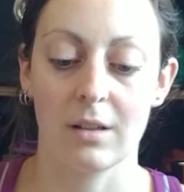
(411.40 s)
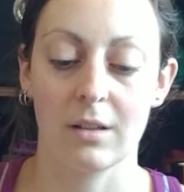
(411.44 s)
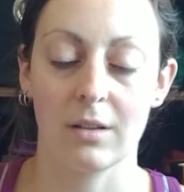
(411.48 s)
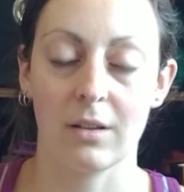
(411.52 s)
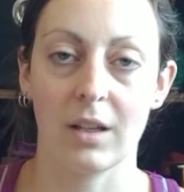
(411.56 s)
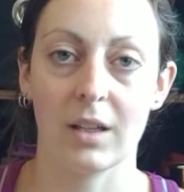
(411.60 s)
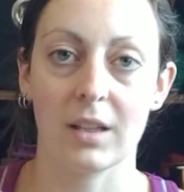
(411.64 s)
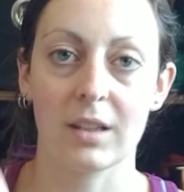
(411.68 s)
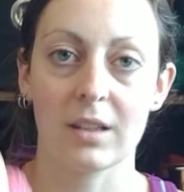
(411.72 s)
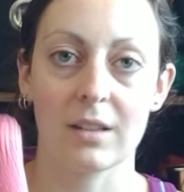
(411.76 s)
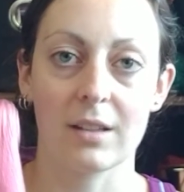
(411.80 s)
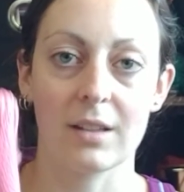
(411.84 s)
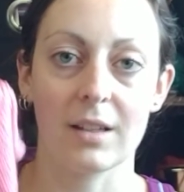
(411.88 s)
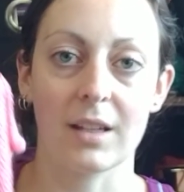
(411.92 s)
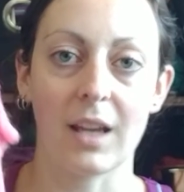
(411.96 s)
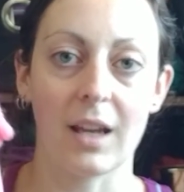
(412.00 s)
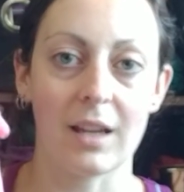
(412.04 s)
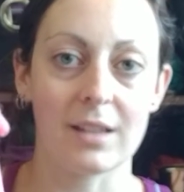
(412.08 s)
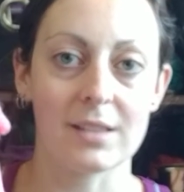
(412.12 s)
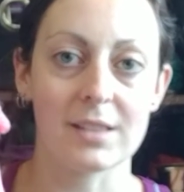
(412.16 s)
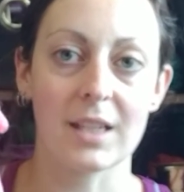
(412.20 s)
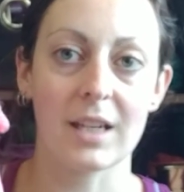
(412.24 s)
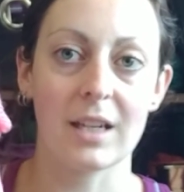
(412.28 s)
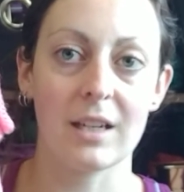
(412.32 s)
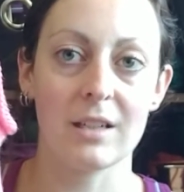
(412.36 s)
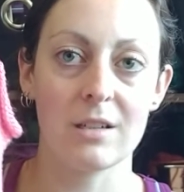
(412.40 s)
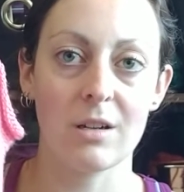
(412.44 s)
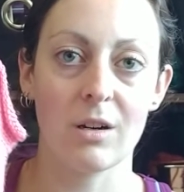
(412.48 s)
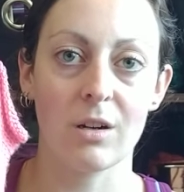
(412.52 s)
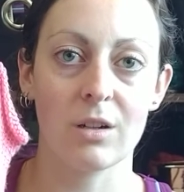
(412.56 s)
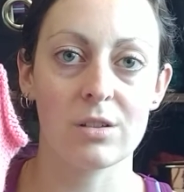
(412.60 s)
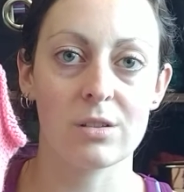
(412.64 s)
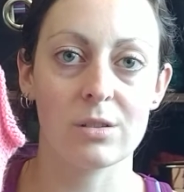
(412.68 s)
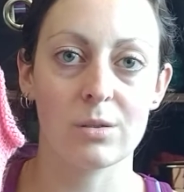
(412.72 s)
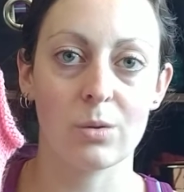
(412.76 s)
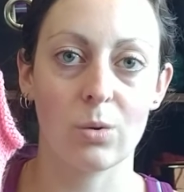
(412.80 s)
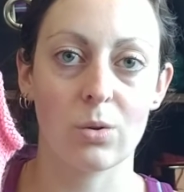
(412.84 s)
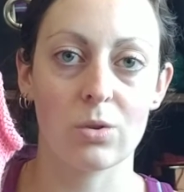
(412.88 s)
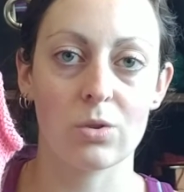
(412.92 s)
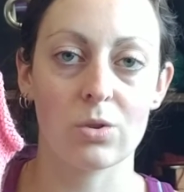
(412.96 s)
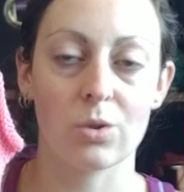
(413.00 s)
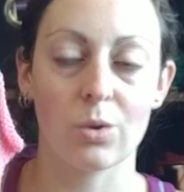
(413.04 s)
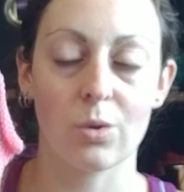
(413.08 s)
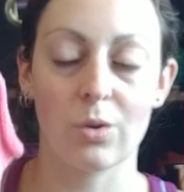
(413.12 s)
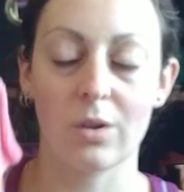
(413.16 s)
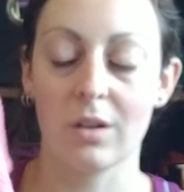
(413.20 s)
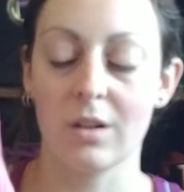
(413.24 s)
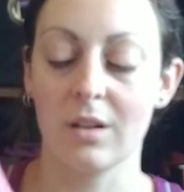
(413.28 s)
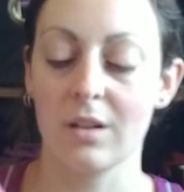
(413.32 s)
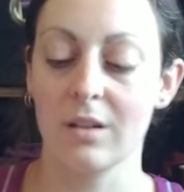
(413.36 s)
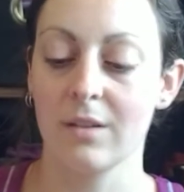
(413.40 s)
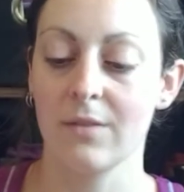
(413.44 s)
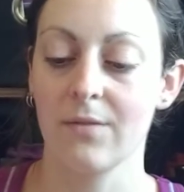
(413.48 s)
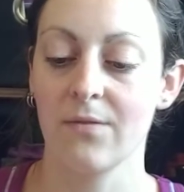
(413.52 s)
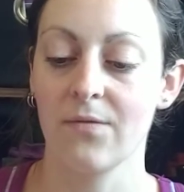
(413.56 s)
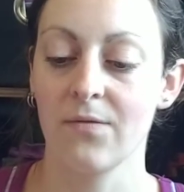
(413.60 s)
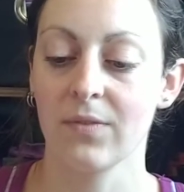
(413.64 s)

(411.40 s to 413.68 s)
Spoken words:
like, the Cascade Yarns North Shore,